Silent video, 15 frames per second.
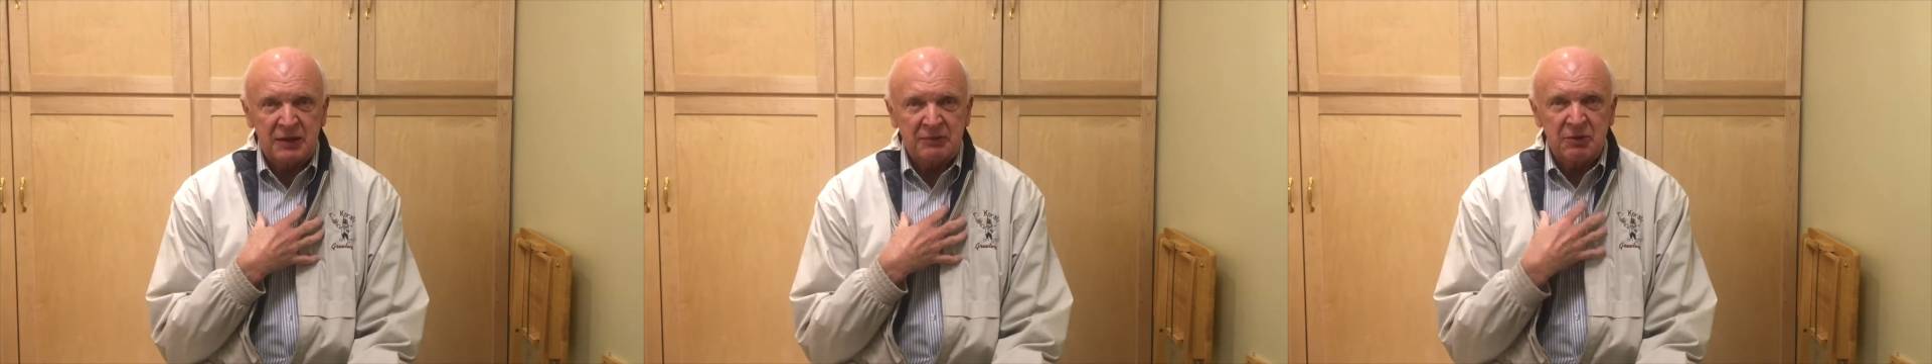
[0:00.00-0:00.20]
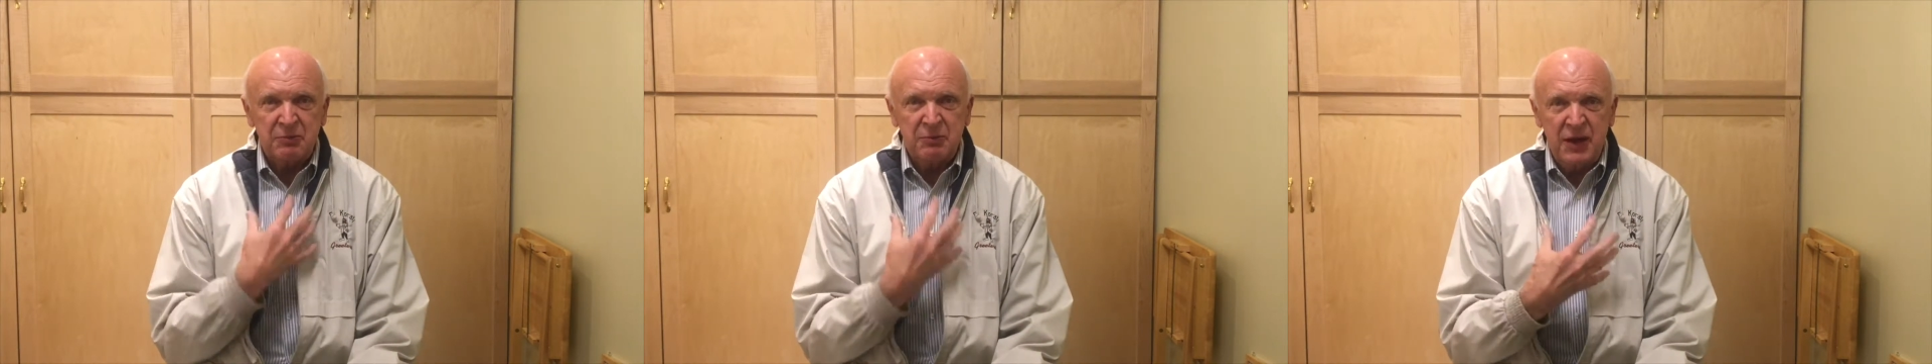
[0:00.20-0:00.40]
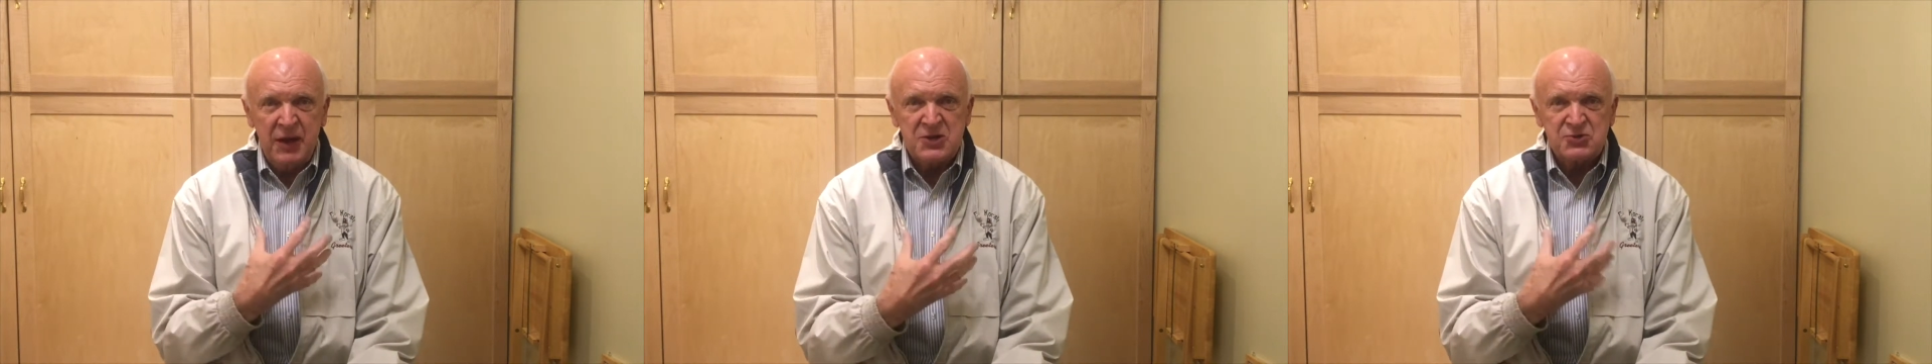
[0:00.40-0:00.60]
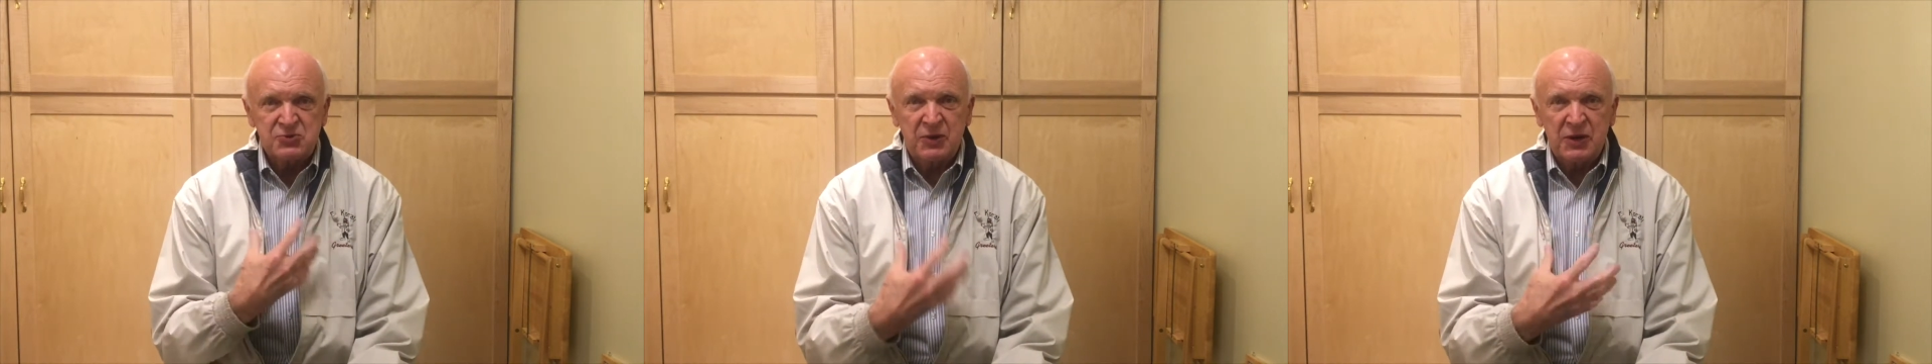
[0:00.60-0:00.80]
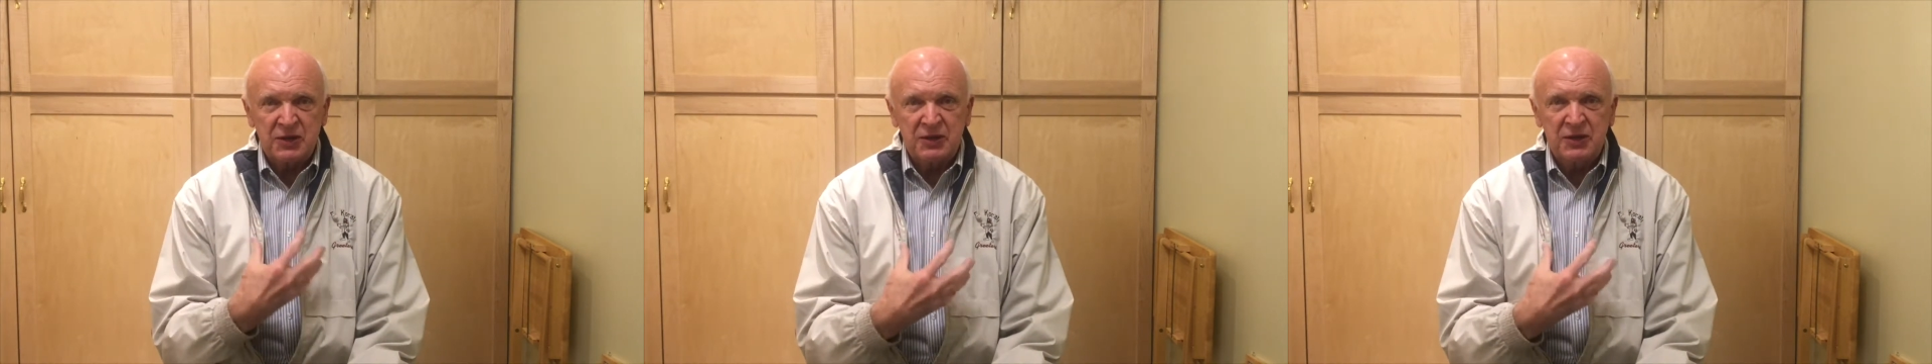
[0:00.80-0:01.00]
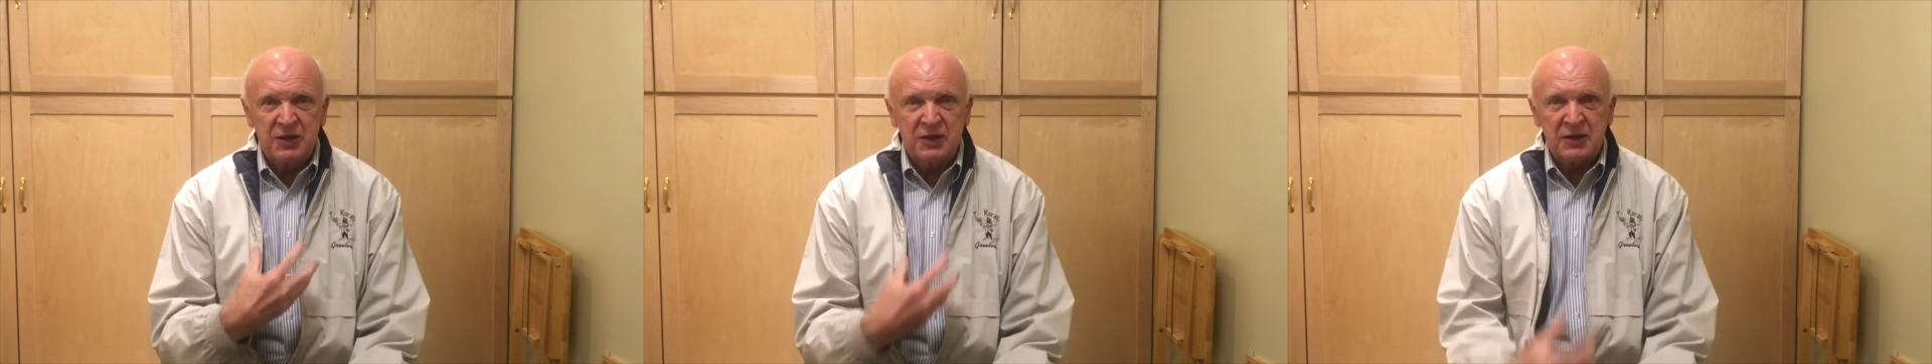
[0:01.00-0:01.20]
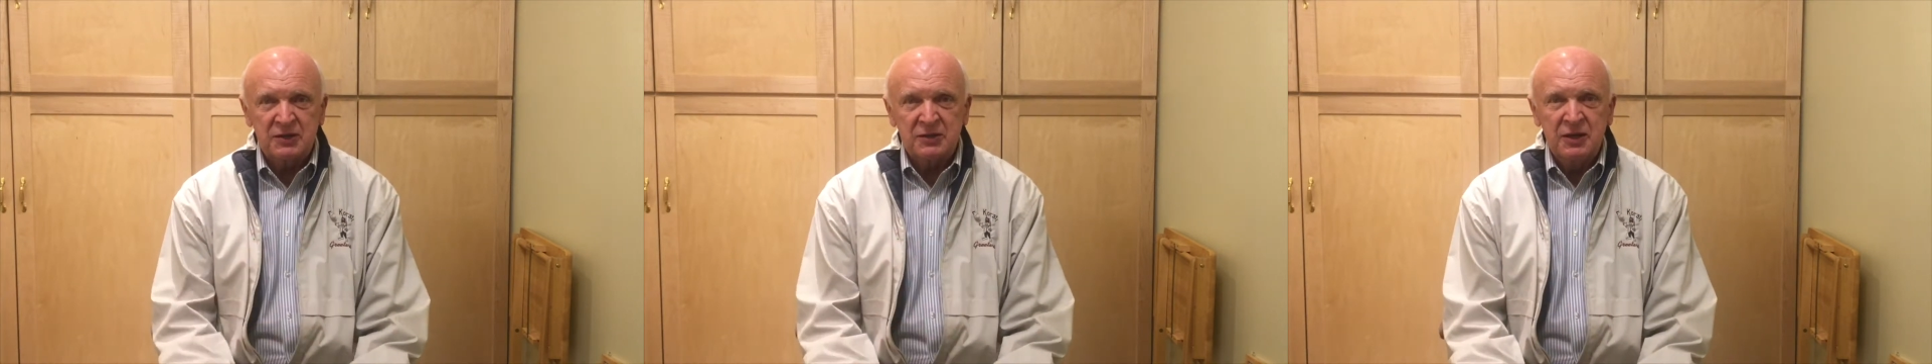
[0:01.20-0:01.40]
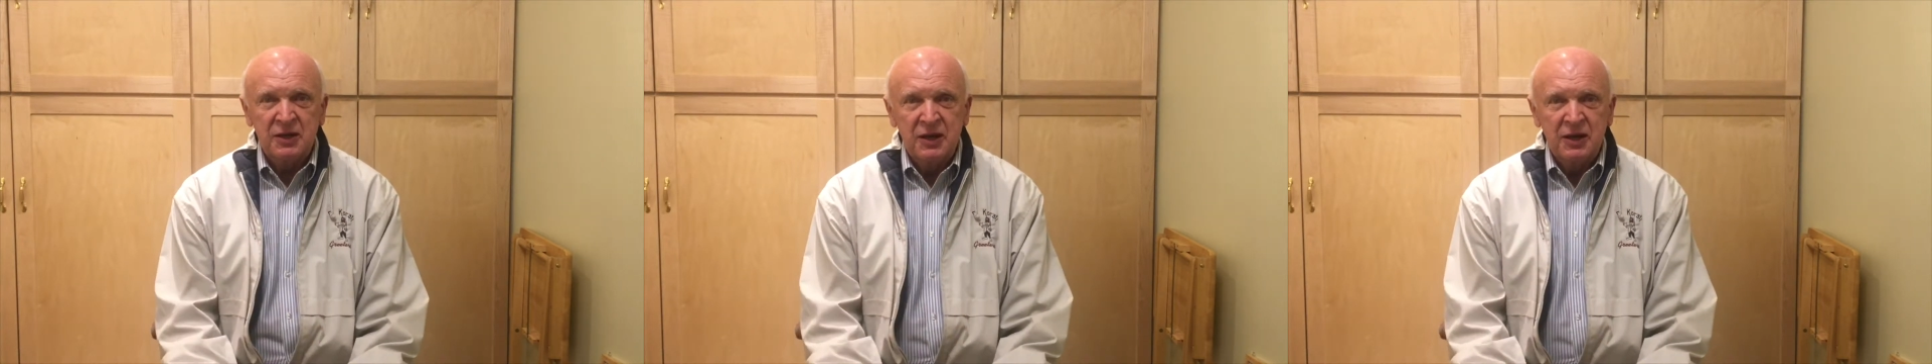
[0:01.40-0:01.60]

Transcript: I'm amazed what it did